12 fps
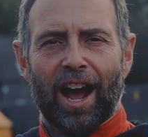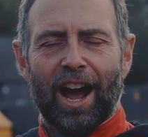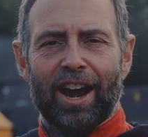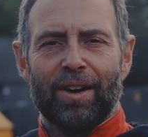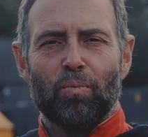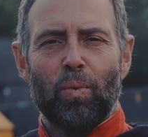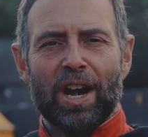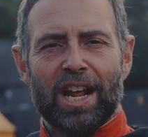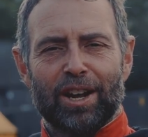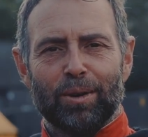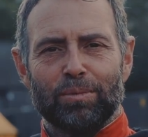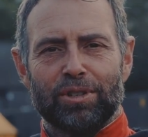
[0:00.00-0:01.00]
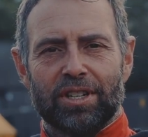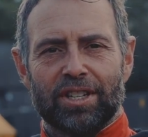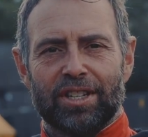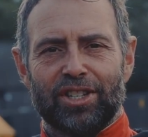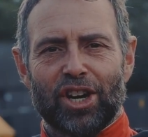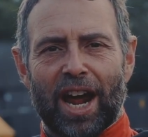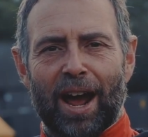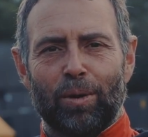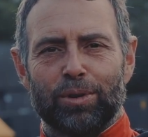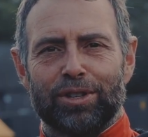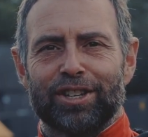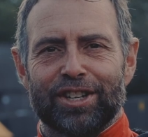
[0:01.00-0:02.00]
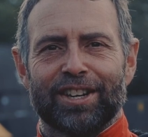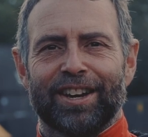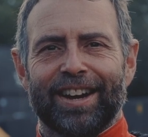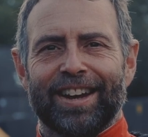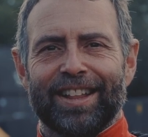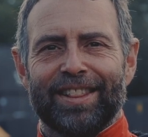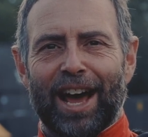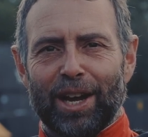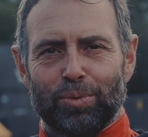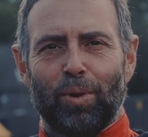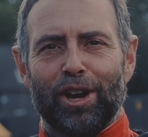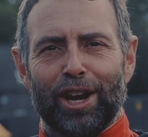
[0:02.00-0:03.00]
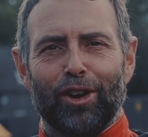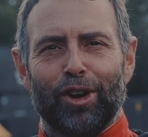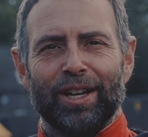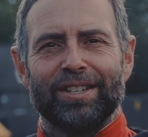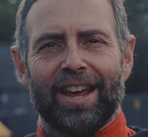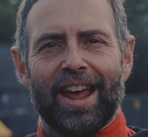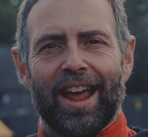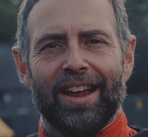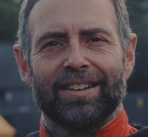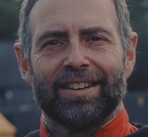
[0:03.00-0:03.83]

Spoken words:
And when it comes to the joust, that's what you're looking to hit.